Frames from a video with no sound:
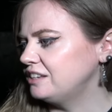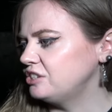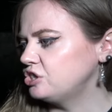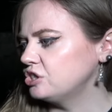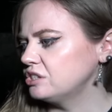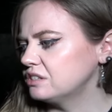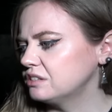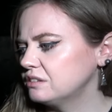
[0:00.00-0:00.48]

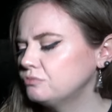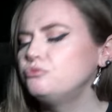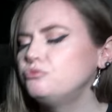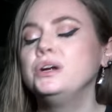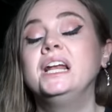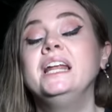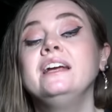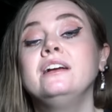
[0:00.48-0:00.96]
just
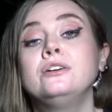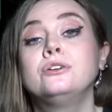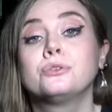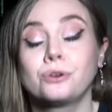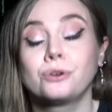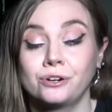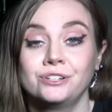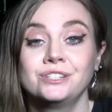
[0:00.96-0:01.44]
really
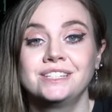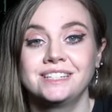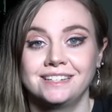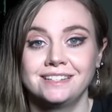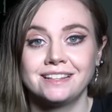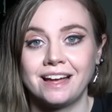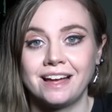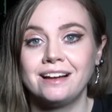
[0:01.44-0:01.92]
gross
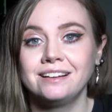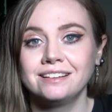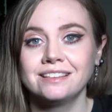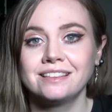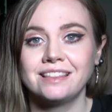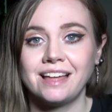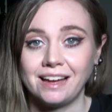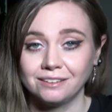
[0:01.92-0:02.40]
in that,
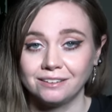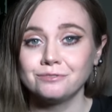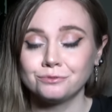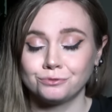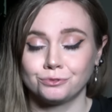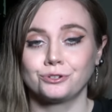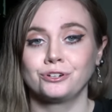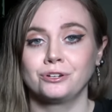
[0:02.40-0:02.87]
that
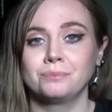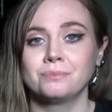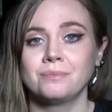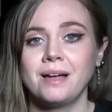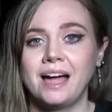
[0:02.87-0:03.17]
room.